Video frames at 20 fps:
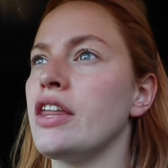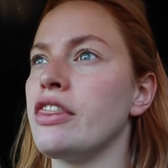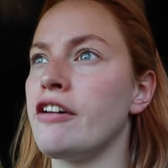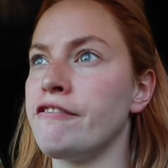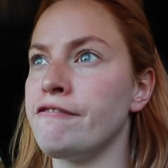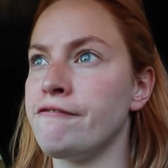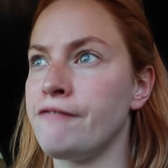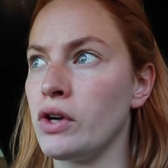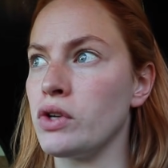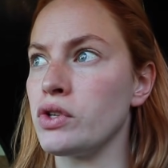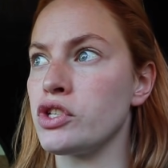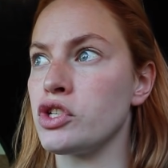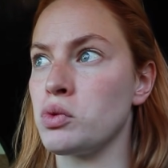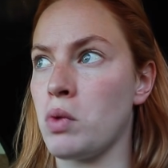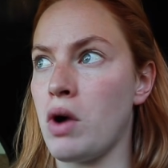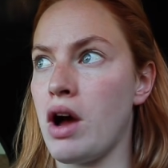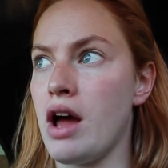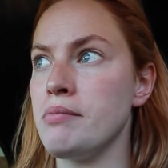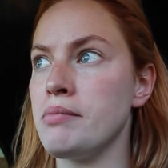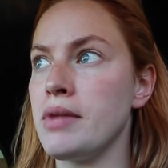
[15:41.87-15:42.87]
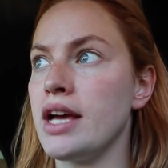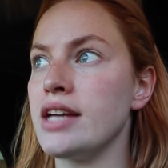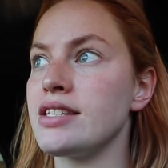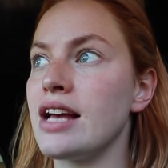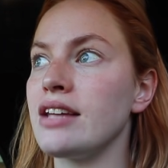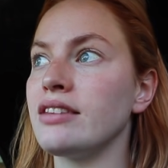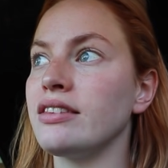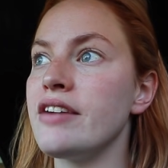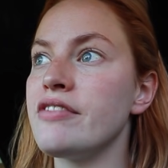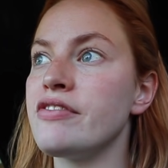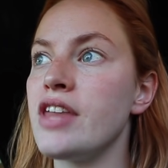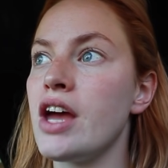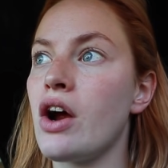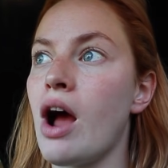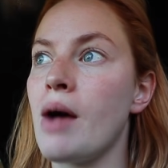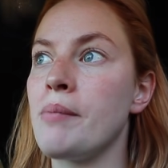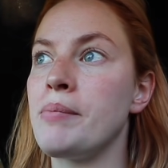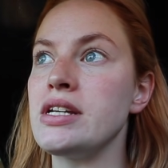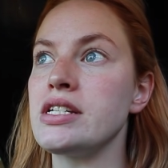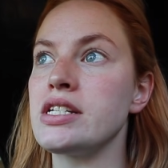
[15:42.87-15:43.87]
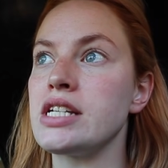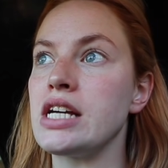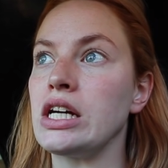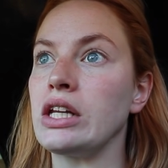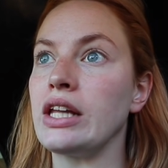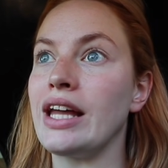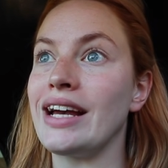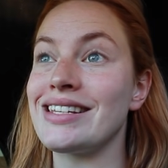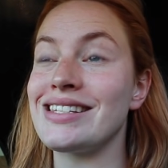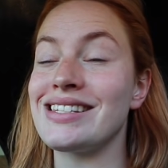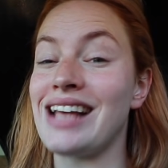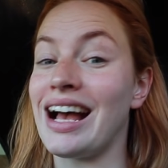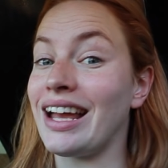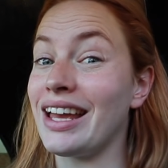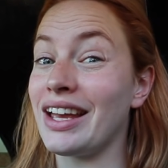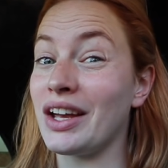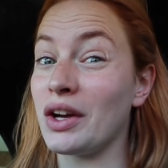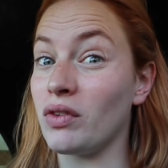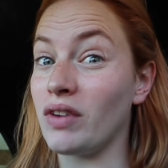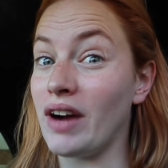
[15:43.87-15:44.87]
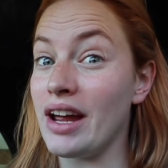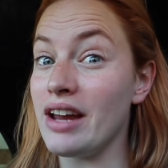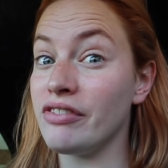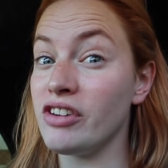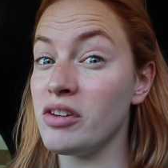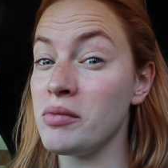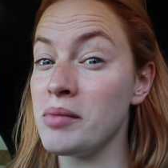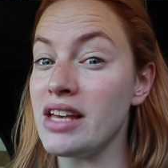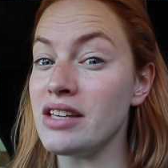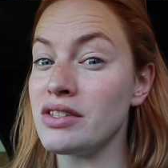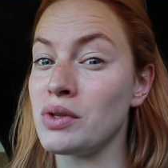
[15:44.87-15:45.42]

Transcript: in the first one because I lived there up until like second grade for me.